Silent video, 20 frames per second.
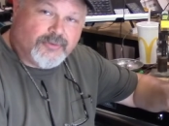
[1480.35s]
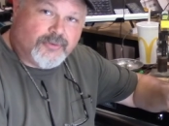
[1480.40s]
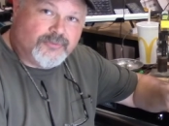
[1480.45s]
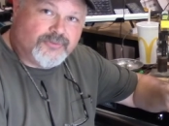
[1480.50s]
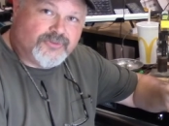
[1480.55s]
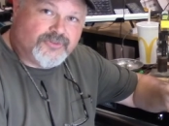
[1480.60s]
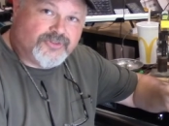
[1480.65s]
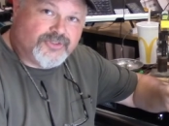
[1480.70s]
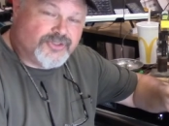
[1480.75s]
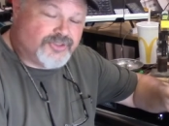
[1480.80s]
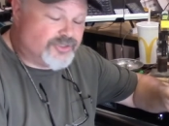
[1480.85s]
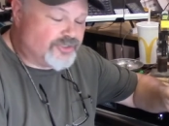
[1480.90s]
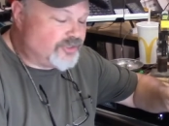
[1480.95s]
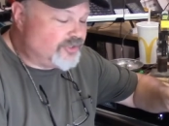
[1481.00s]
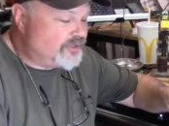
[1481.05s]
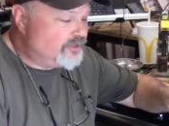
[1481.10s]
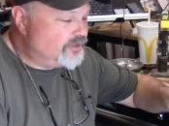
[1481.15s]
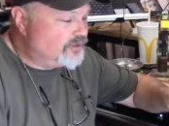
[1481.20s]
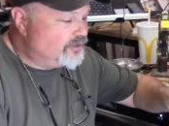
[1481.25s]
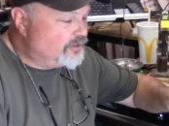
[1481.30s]
own decision.
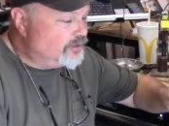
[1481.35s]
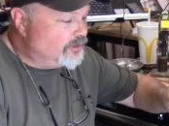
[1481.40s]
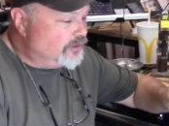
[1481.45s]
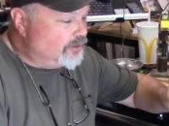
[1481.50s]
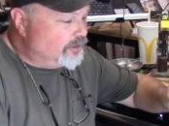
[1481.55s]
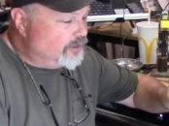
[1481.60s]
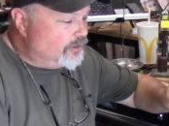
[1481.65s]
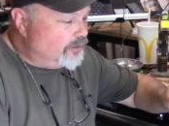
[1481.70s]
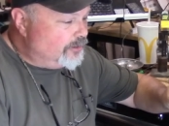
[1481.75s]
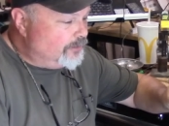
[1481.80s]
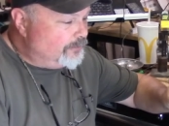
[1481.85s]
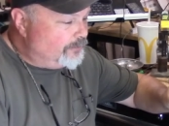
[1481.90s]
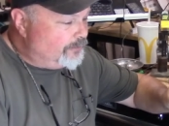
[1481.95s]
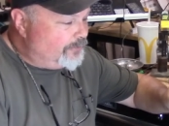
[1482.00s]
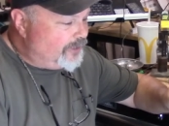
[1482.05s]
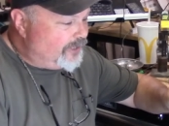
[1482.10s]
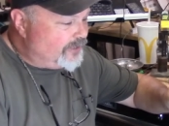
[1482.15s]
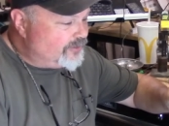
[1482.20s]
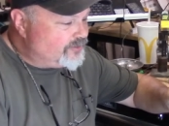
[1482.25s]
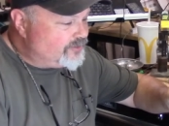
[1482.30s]

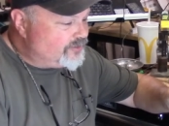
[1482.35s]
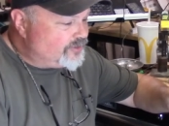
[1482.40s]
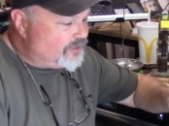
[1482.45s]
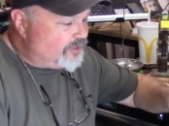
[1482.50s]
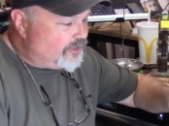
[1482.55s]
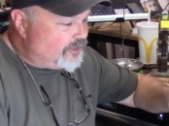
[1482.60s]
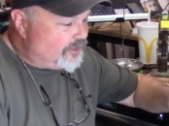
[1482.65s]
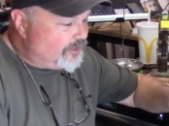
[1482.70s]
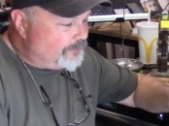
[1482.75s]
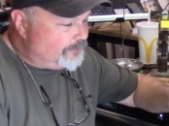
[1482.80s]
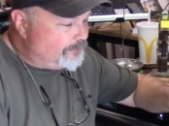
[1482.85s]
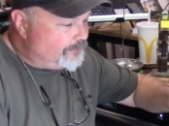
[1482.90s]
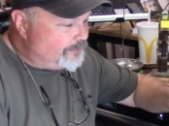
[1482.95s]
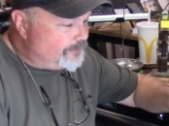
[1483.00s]
But I